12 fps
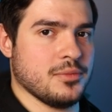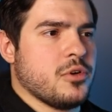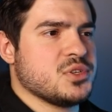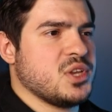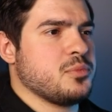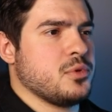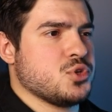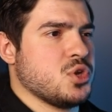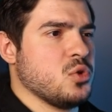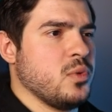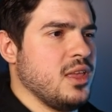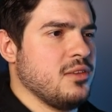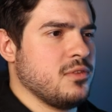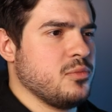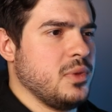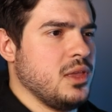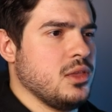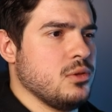For example, should we even
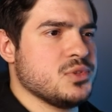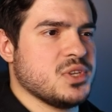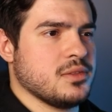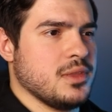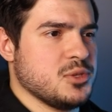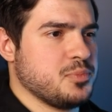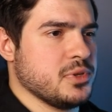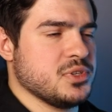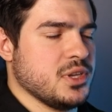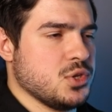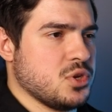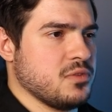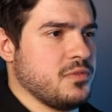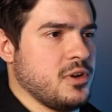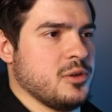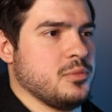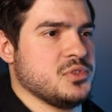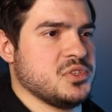be using these position
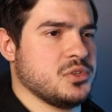variables?